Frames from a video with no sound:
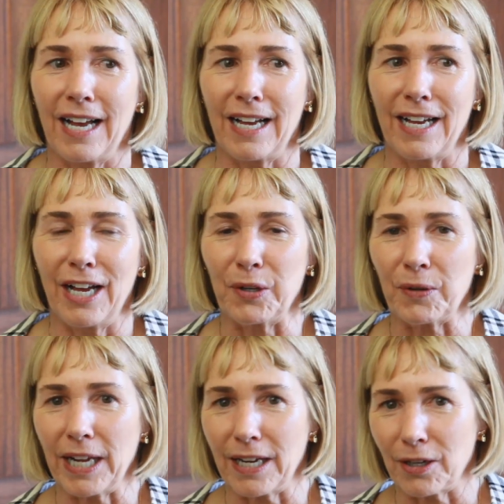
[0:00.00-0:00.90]
a
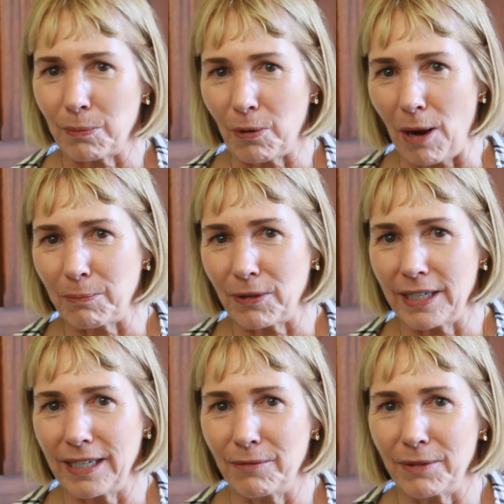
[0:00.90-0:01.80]
100-acre
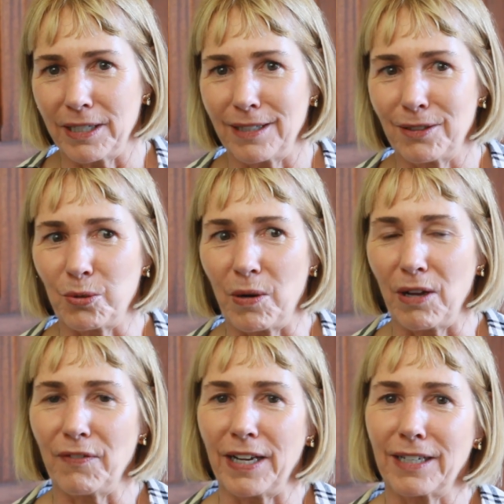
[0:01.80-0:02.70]
property with
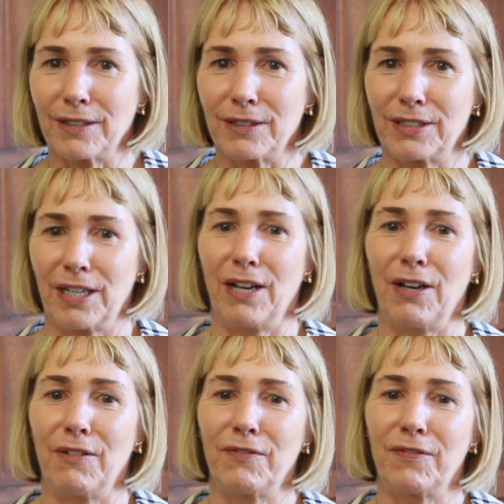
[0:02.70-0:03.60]
12 acres
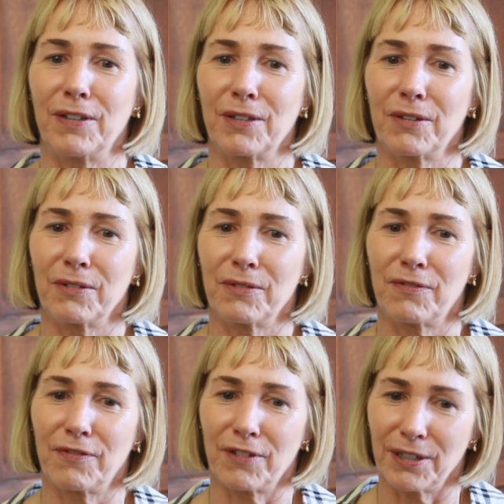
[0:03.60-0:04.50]
of
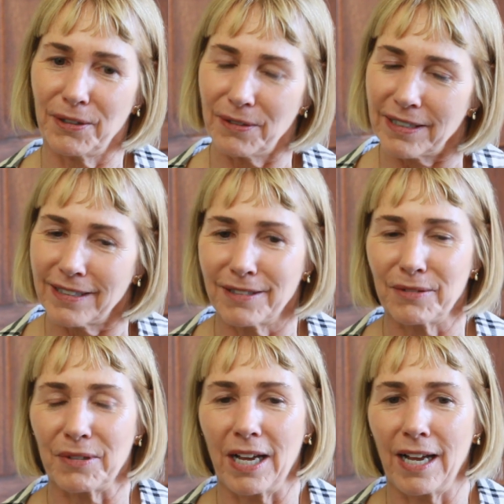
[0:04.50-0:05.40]
fruit,
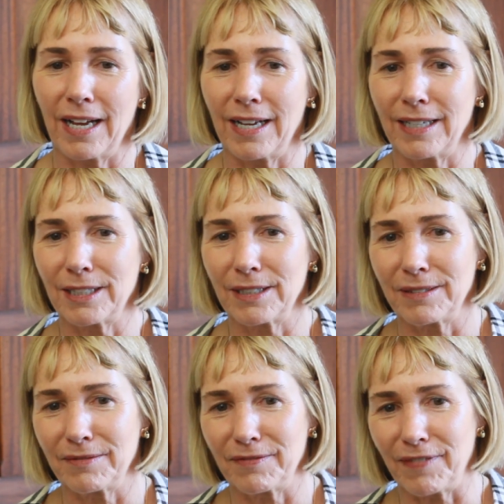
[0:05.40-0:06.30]
5
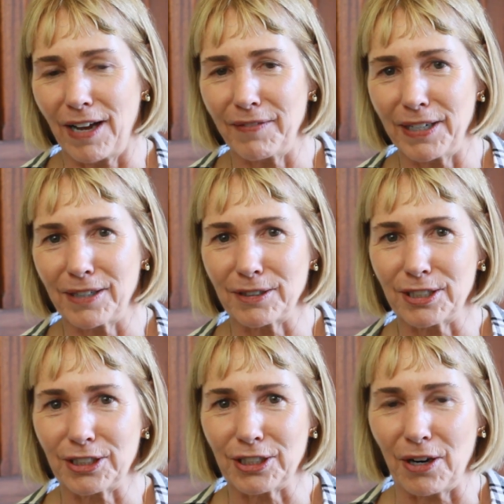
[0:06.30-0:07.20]

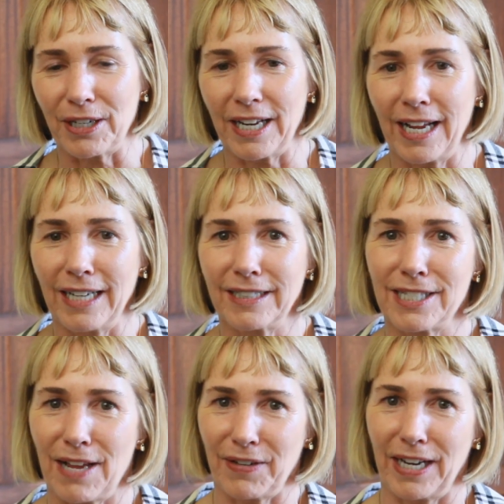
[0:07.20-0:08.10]
acres Chardonnay,
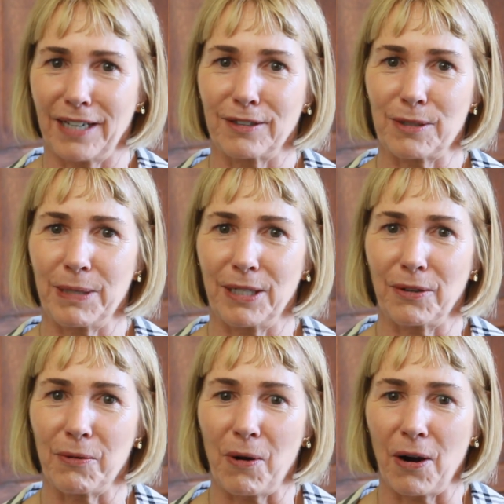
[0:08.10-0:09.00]
7 acres
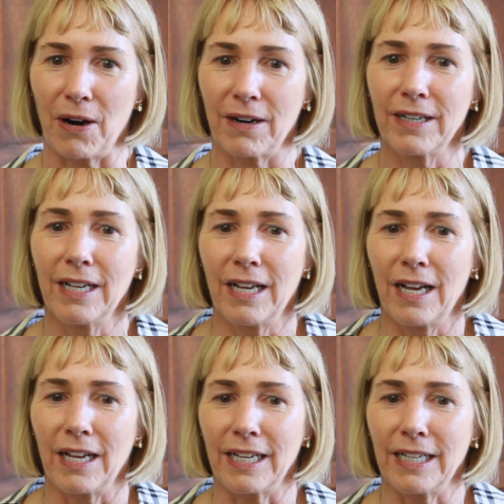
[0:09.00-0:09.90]
Pinot Noir.
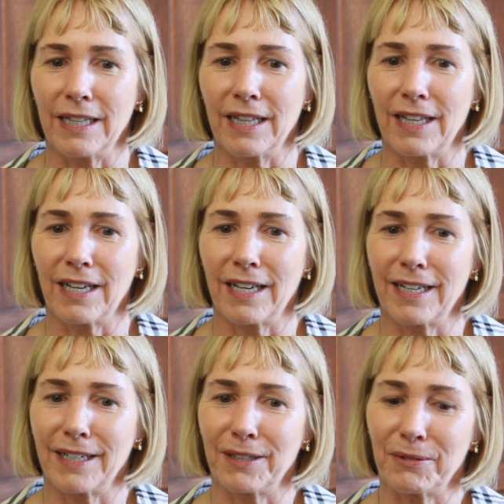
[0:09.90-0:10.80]
In
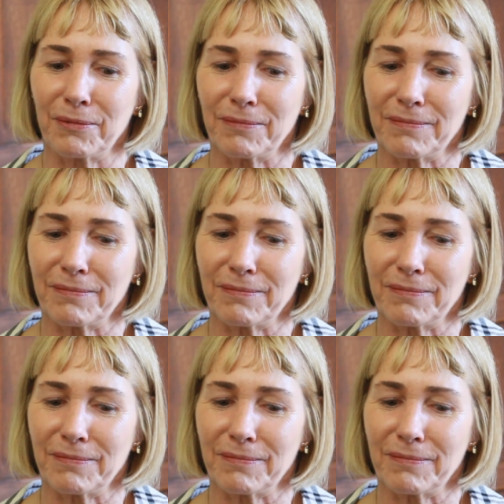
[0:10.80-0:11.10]
the